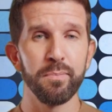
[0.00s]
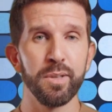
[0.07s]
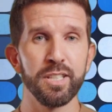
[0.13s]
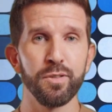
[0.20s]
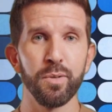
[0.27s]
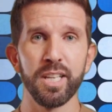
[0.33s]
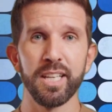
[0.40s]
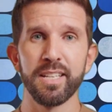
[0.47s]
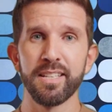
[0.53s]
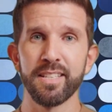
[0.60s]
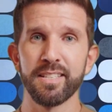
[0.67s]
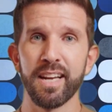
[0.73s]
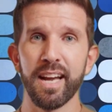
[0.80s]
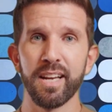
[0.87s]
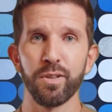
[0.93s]
means we can
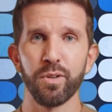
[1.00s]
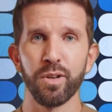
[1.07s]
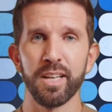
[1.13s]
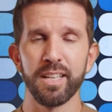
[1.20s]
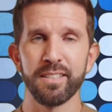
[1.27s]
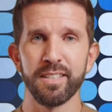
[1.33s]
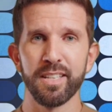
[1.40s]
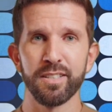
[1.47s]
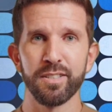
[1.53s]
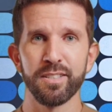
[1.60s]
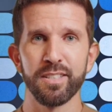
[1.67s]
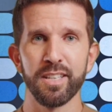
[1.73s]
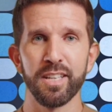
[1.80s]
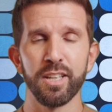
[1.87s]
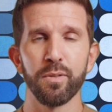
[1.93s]
design
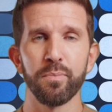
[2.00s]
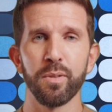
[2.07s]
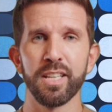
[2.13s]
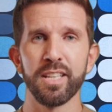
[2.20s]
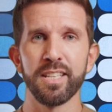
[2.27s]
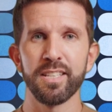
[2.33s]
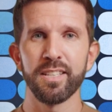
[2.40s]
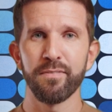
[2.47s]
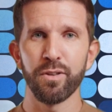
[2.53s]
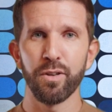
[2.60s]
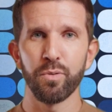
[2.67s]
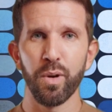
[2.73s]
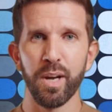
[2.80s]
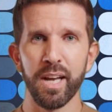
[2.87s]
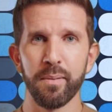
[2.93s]
organizations in a completely
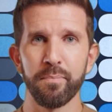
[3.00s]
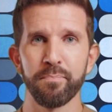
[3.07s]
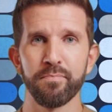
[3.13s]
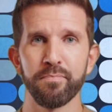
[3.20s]
different way.